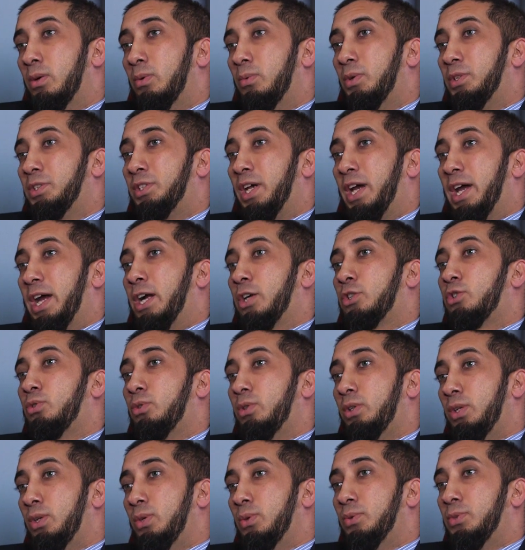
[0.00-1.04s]
was
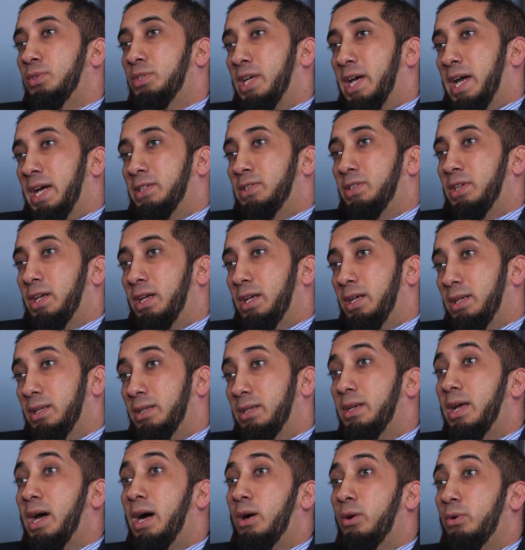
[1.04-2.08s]
actually used as a
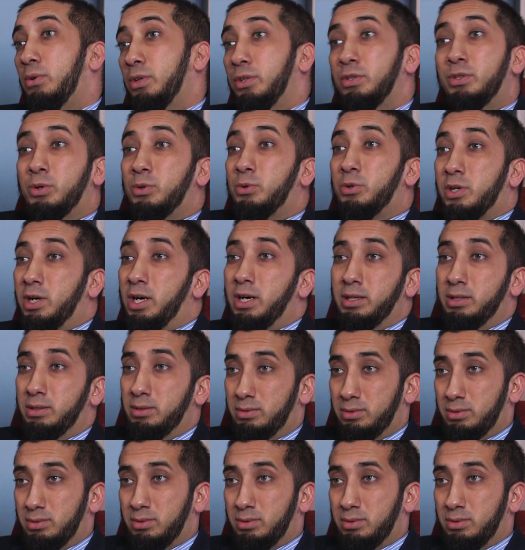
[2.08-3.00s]
noun in the Quran.